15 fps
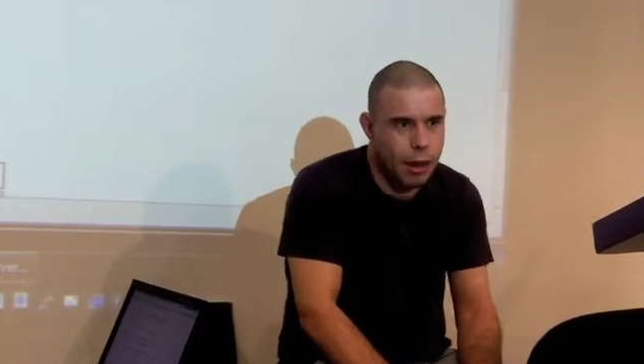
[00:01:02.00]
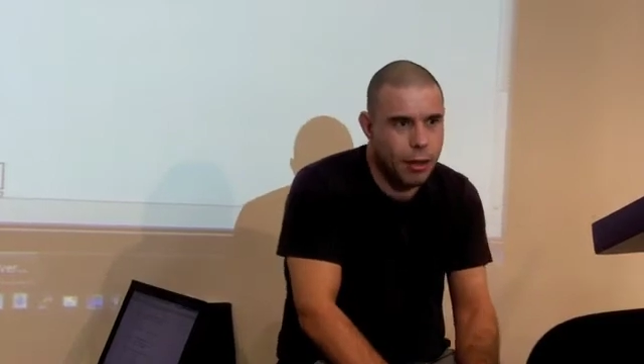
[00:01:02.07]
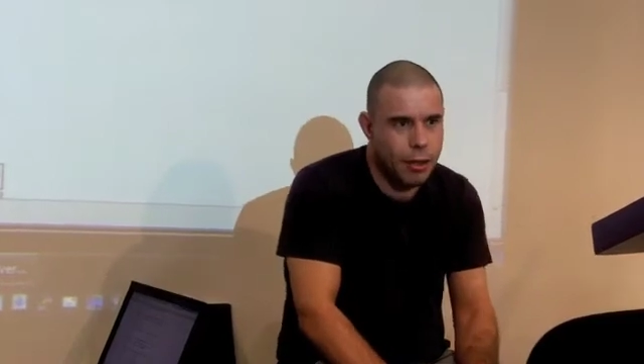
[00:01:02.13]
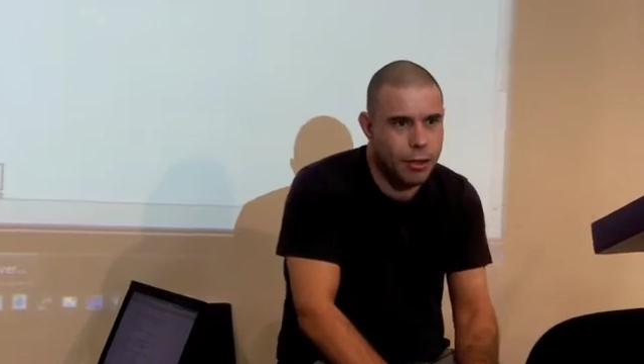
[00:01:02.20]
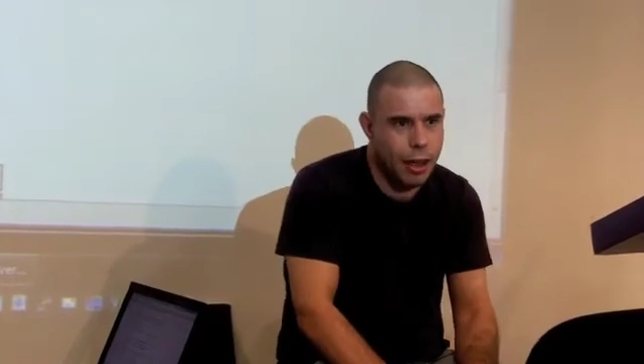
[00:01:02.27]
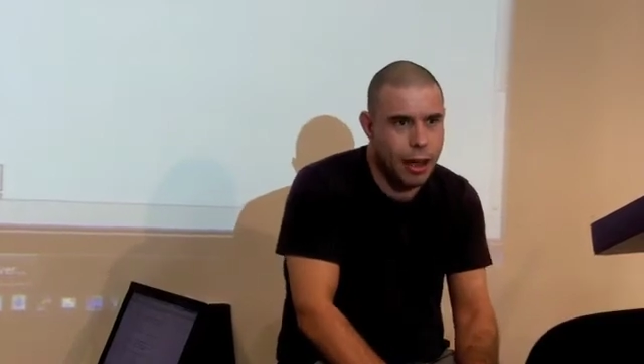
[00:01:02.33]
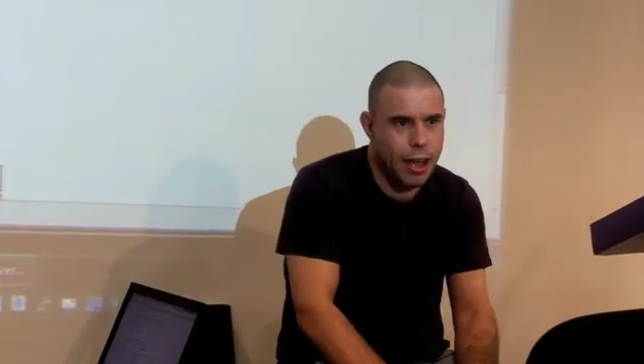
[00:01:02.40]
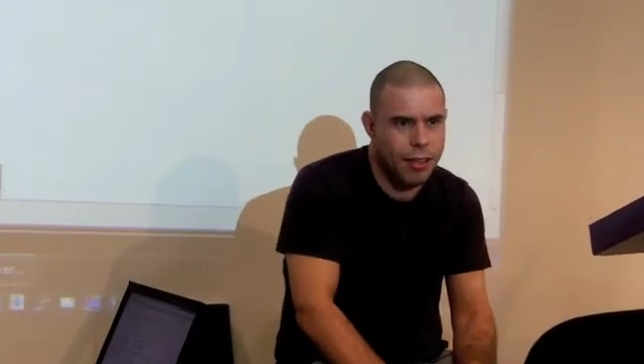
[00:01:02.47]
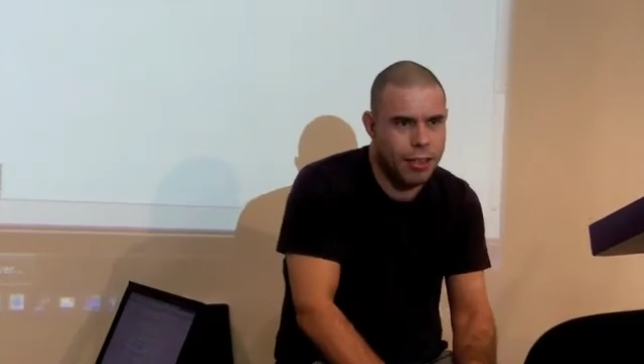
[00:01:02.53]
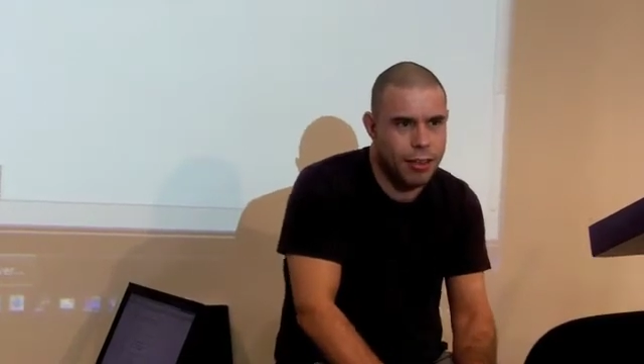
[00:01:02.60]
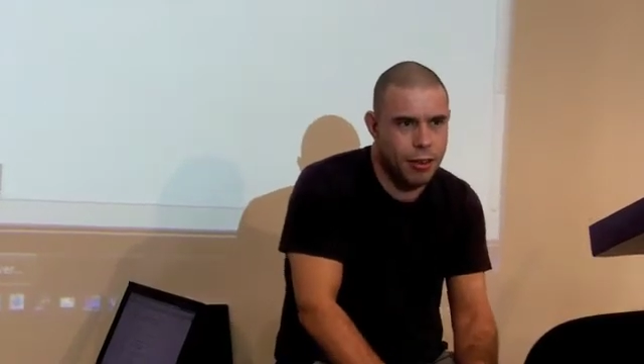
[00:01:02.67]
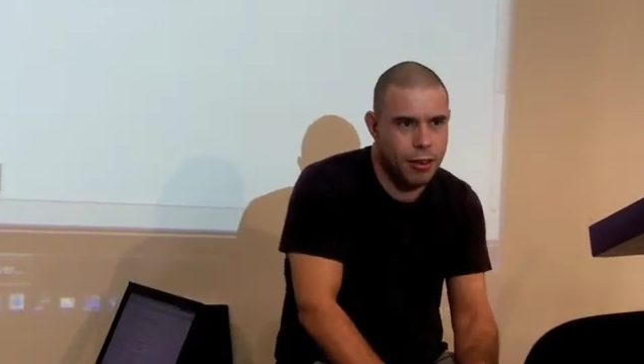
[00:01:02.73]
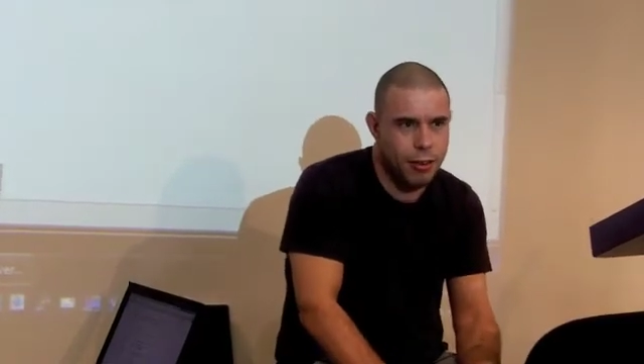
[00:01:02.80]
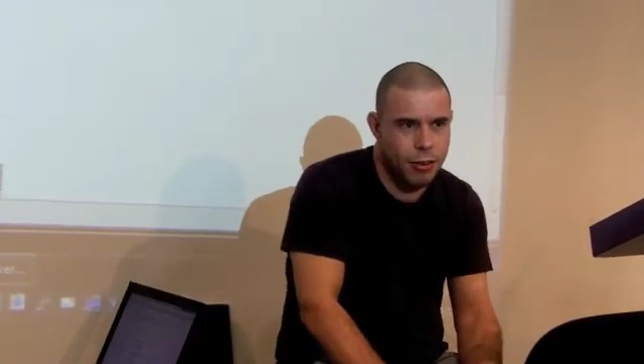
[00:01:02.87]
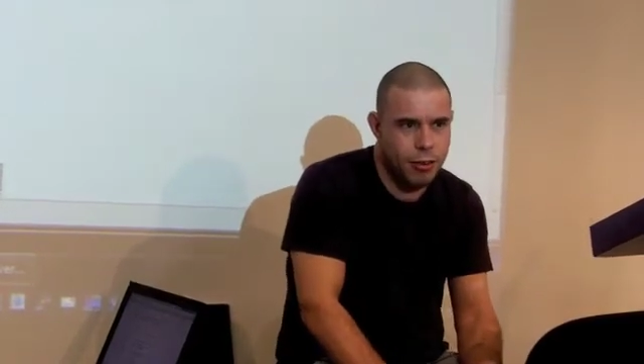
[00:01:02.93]
And I had
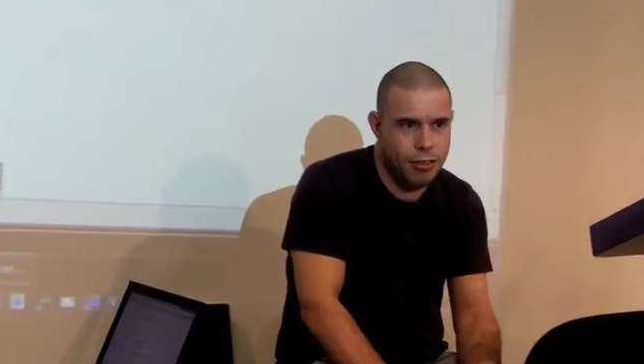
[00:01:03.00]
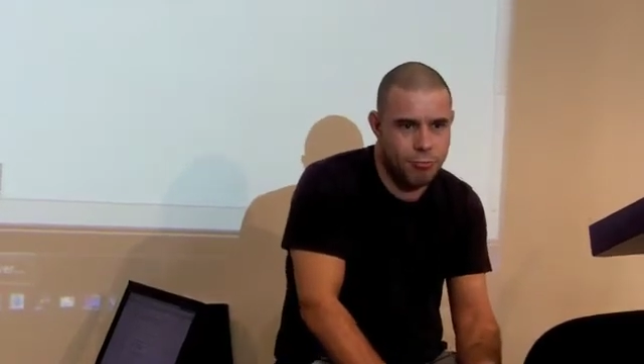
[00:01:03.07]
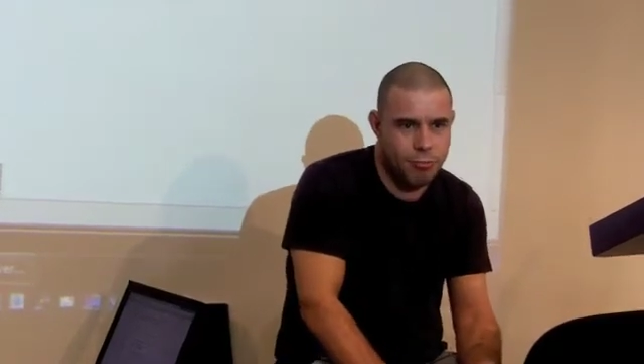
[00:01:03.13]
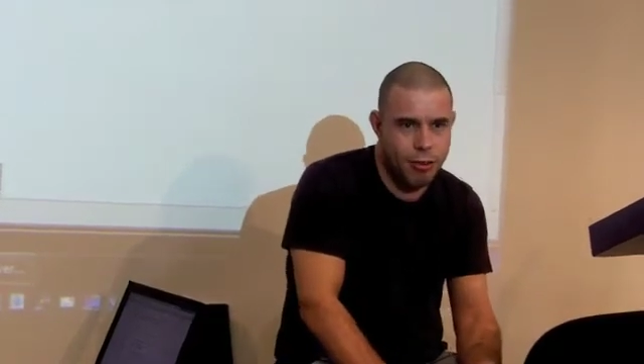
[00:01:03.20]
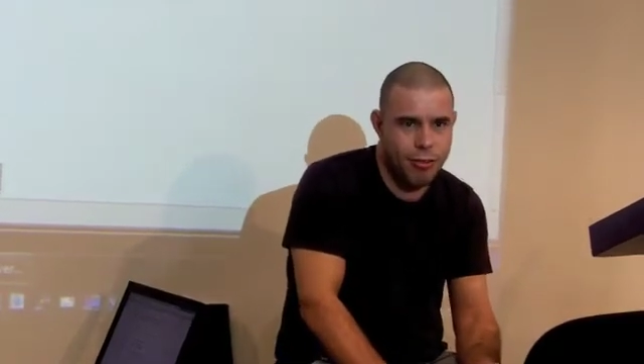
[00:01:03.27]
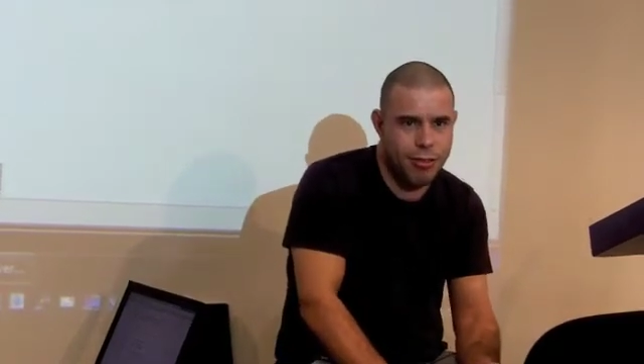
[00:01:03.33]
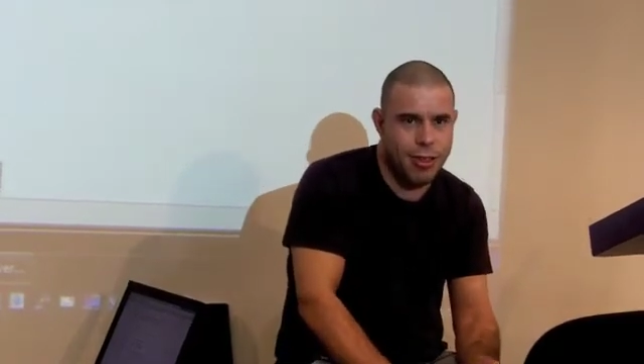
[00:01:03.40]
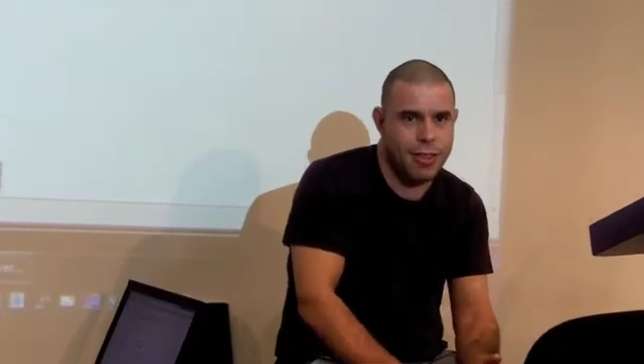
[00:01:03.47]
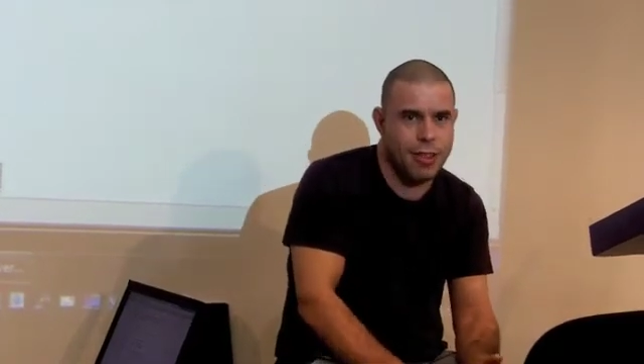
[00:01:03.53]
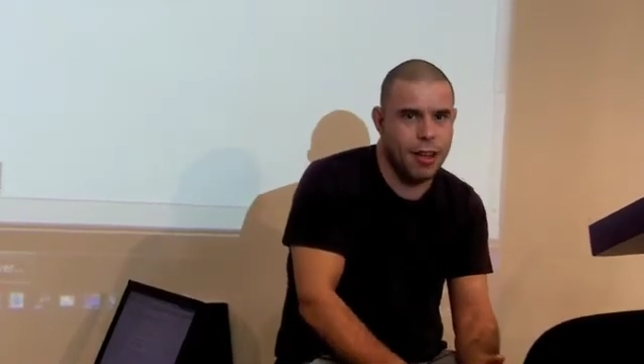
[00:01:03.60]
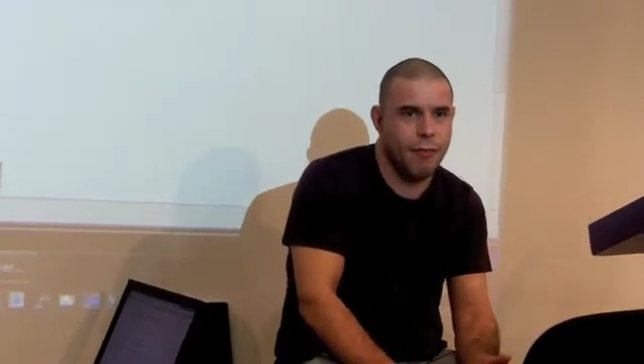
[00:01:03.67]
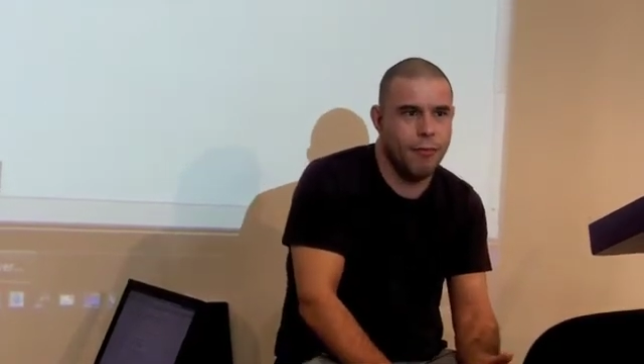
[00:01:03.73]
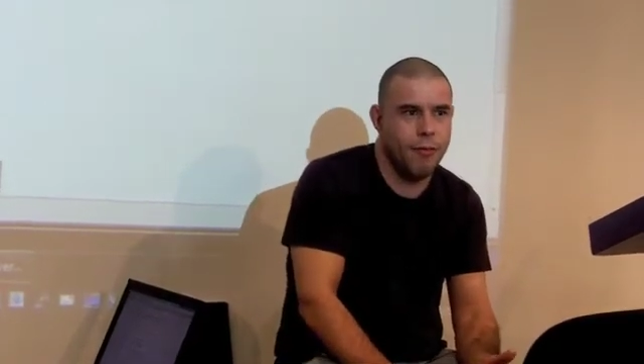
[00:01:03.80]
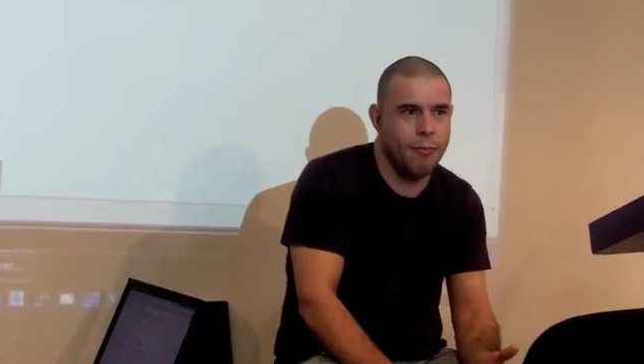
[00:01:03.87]
to do some processing on